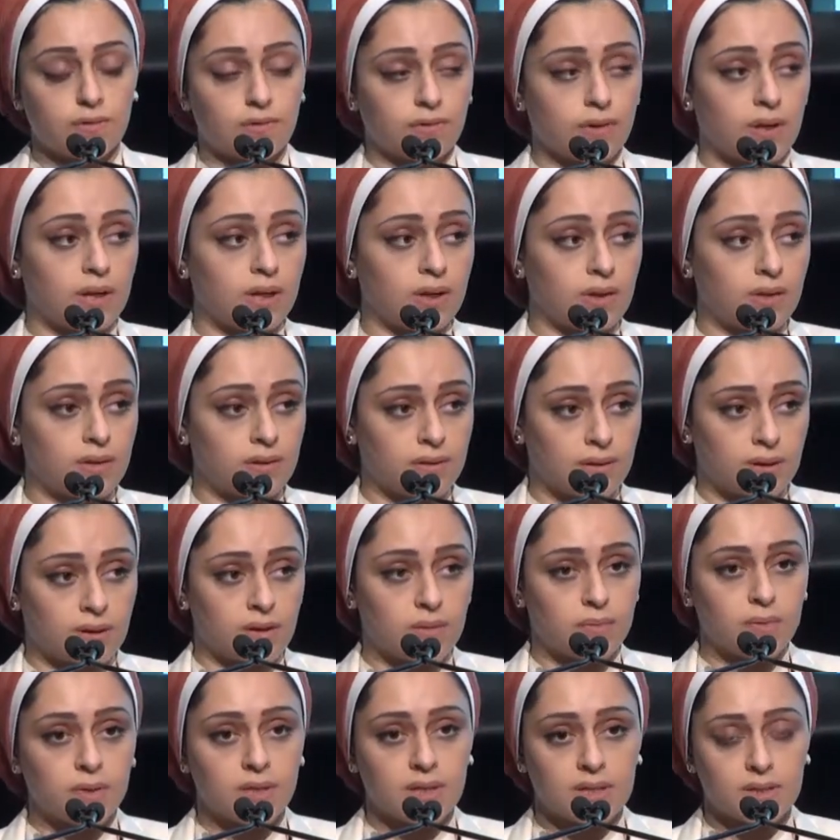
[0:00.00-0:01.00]

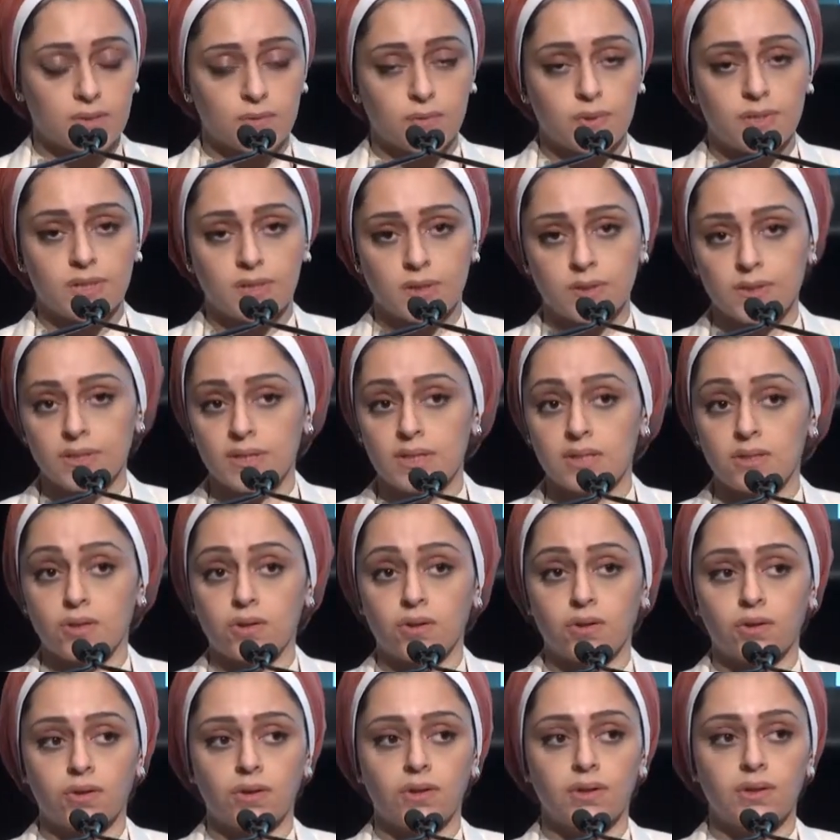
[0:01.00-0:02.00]
radiotherapy has resulted
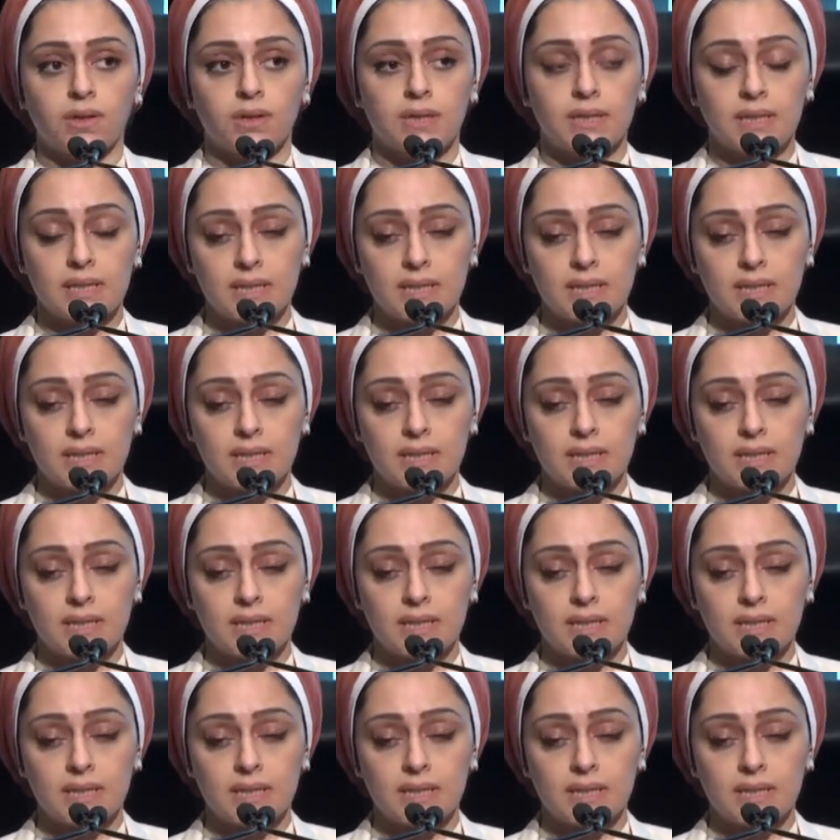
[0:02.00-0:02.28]
on